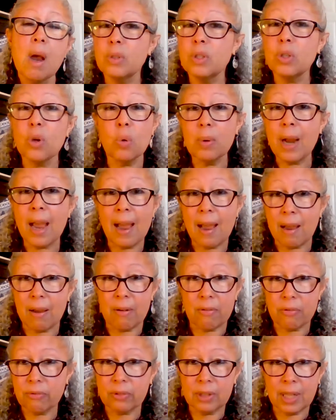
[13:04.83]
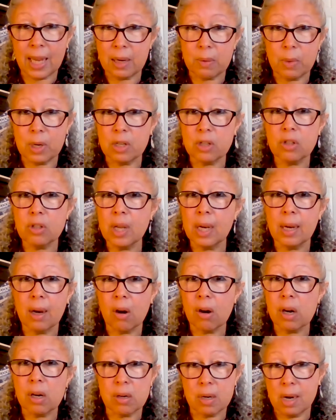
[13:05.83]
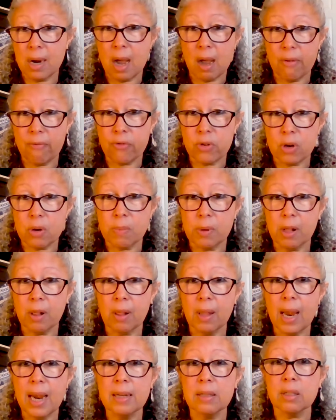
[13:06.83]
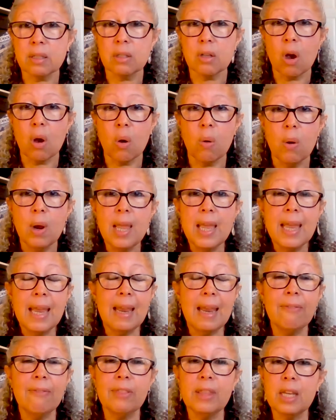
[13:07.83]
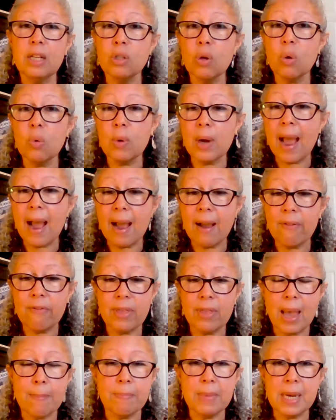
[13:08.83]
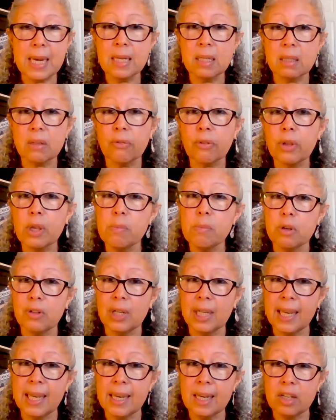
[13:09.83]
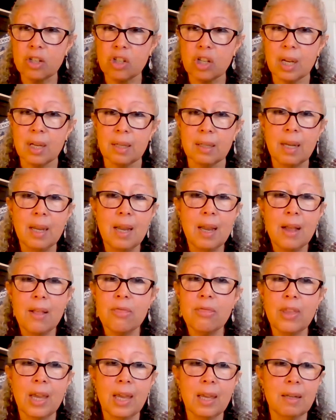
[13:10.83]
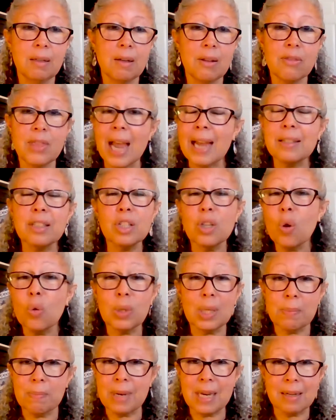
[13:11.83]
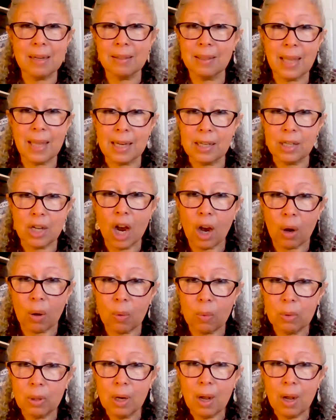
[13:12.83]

don't have language. They are nonverbal. And so if they don't have that means of communication, then that's the only means they know.